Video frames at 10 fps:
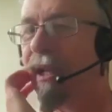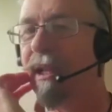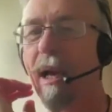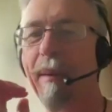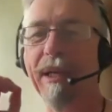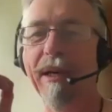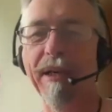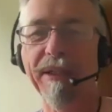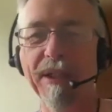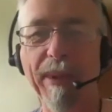I mean,
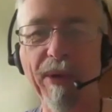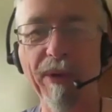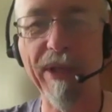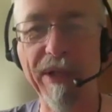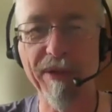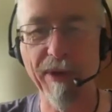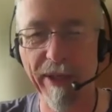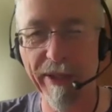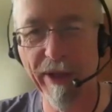I'm going to be honest, right?